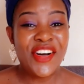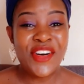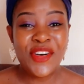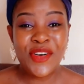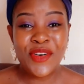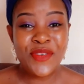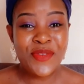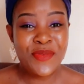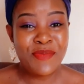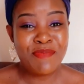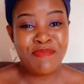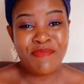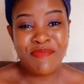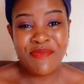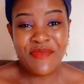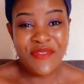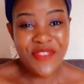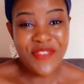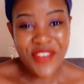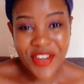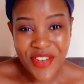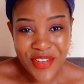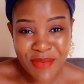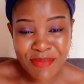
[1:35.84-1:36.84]
or
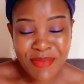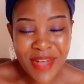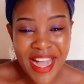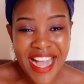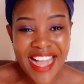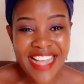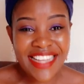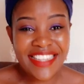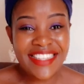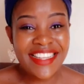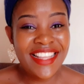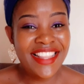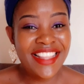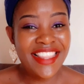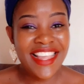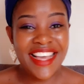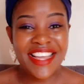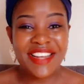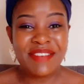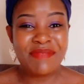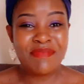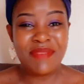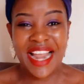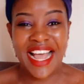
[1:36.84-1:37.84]
very bad
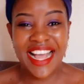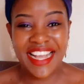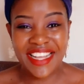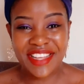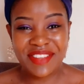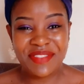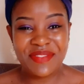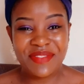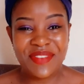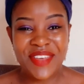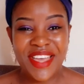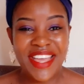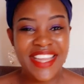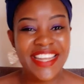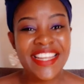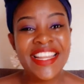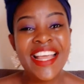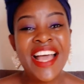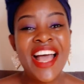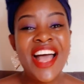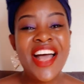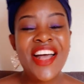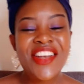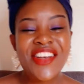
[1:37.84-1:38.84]
than black men
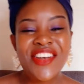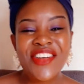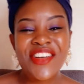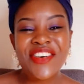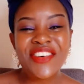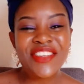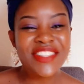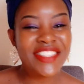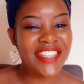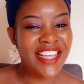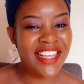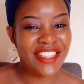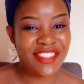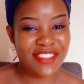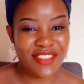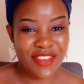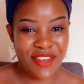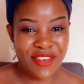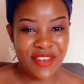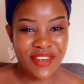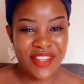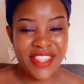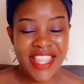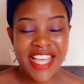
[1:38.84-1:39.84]
not at
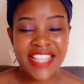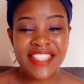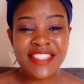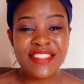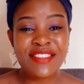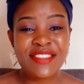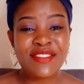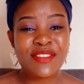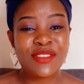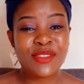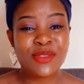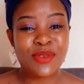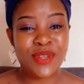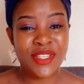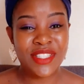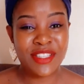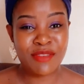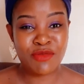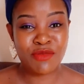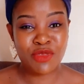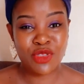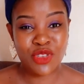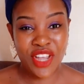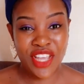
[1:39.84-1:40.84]
all. That is not what
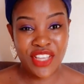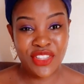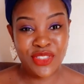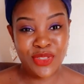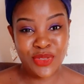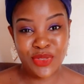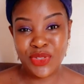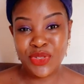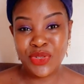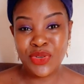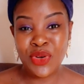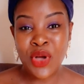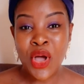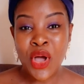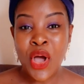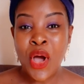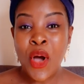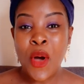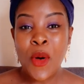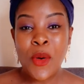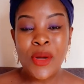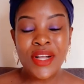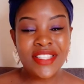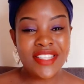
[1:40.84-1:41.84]
I'm trying to do.
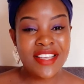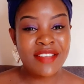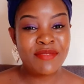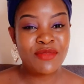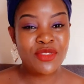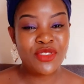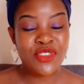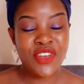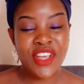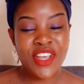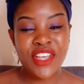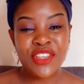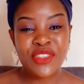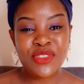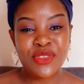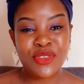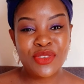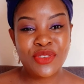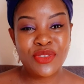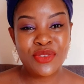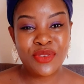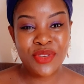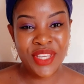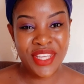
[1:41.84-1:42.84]
What I'm trying to
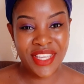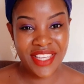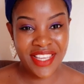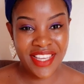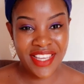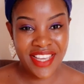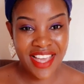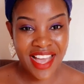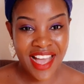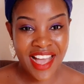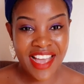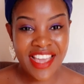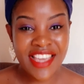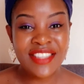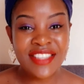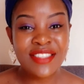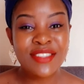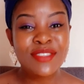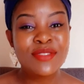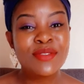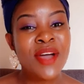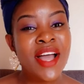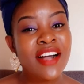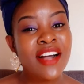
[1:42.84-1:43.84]
do here
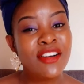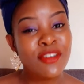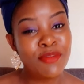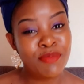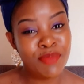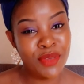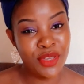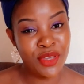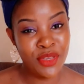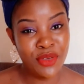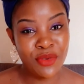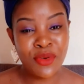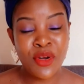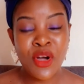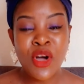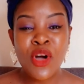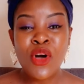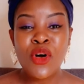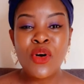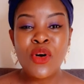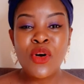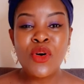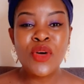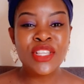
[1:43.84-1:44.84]
is to help you
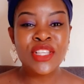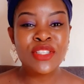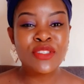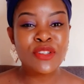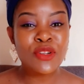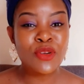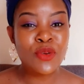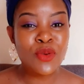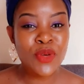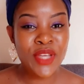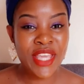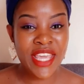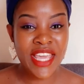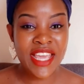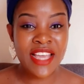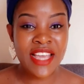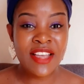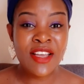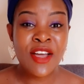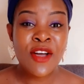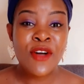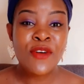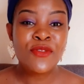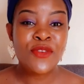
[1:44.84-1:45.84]
who is
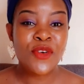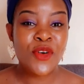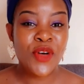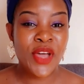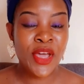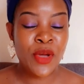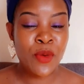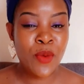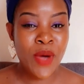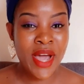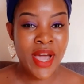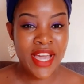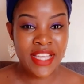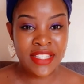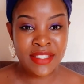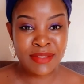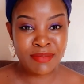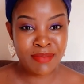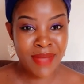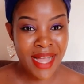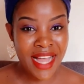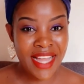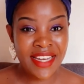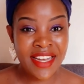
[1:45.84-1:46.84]
looking for a white
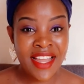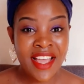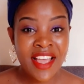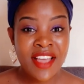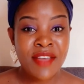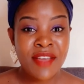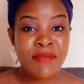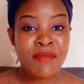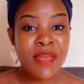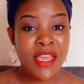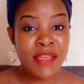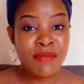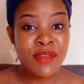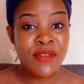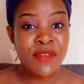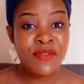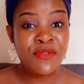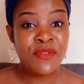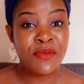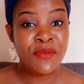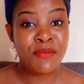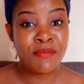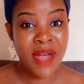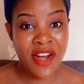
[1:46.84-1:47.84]
man, maybe
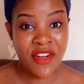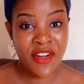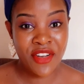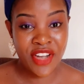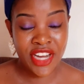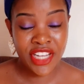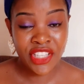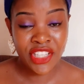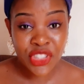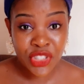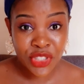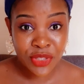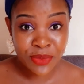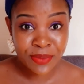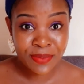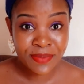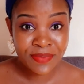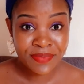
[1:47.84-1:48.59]
for marriage,